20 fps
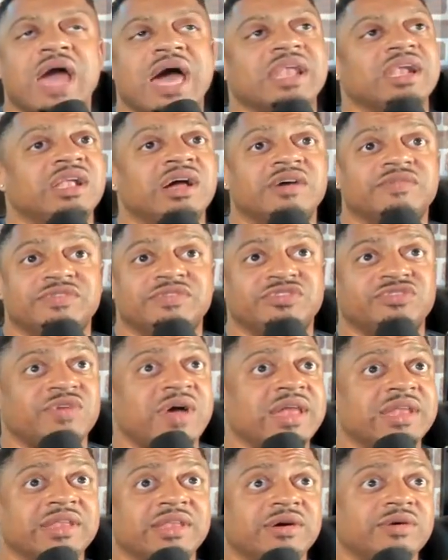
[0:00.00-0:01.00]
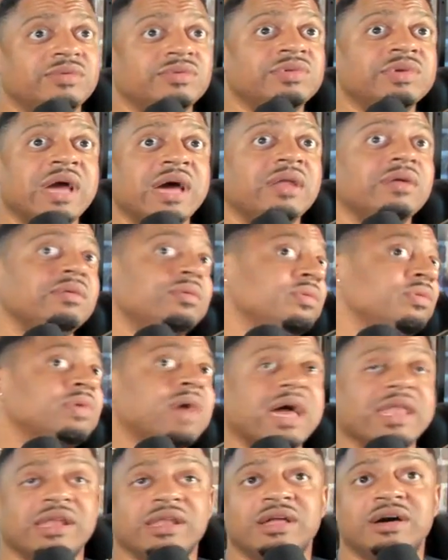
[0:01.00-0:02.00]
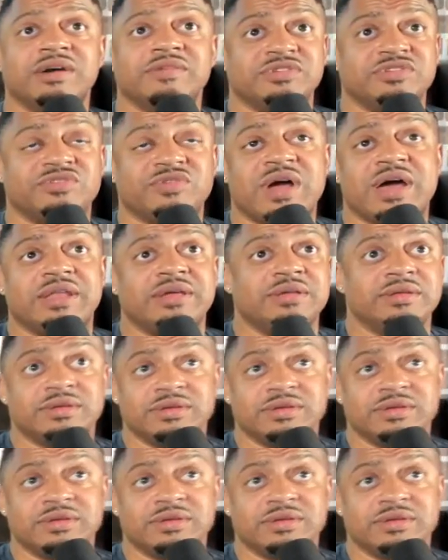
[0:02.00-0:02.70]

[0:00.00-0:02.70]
love Estrada, though. You gotta love Estrada.